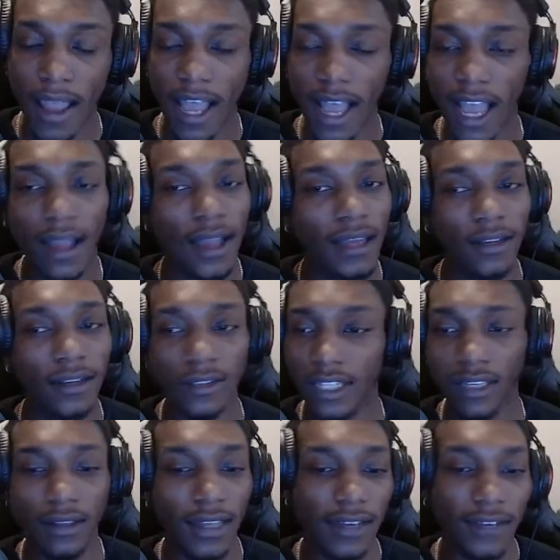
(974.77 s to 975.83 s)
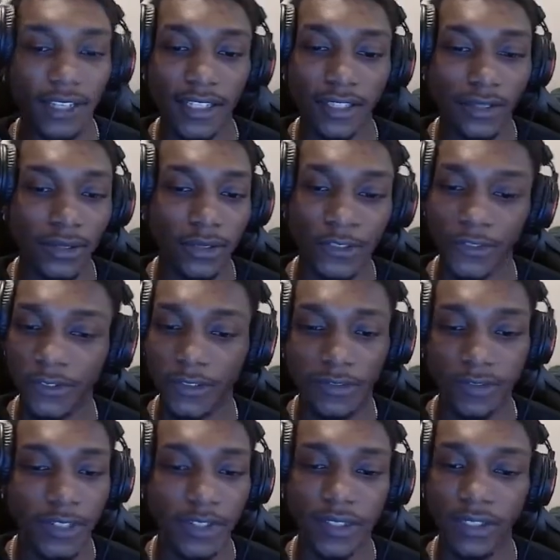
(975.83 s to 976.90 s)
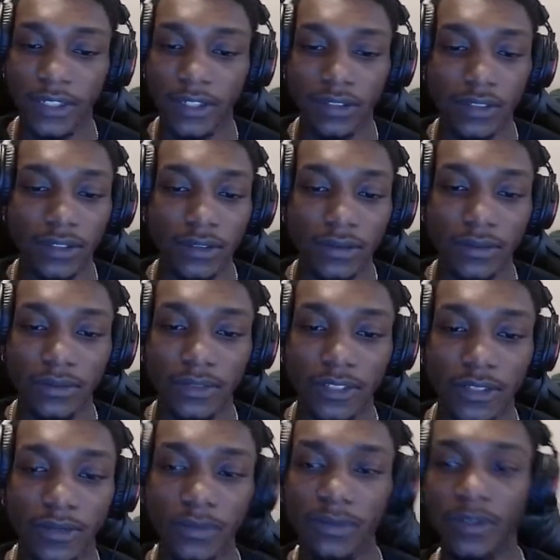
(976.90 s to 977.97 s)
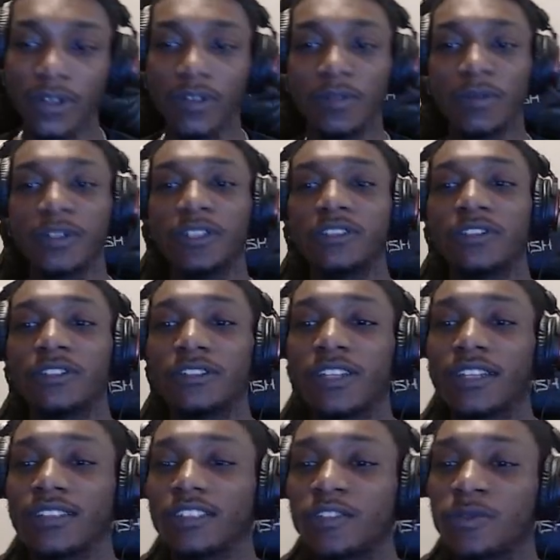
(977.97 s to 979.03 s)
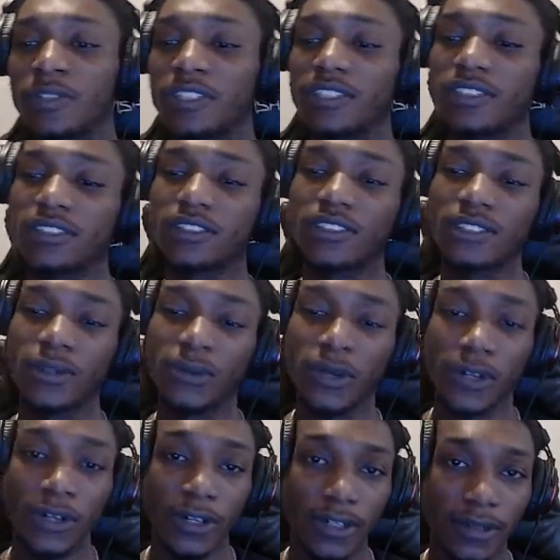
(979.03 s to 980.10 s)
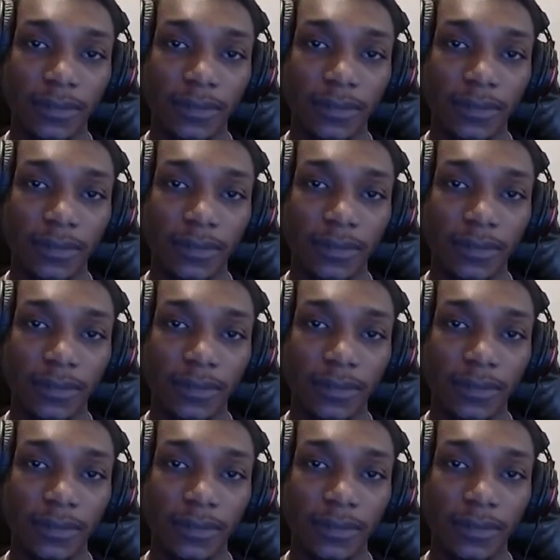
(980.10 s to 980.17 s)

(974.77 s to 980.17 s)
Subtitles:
I don't think I'll have that Joker for very long though, so we're gonna turn that into a stone card.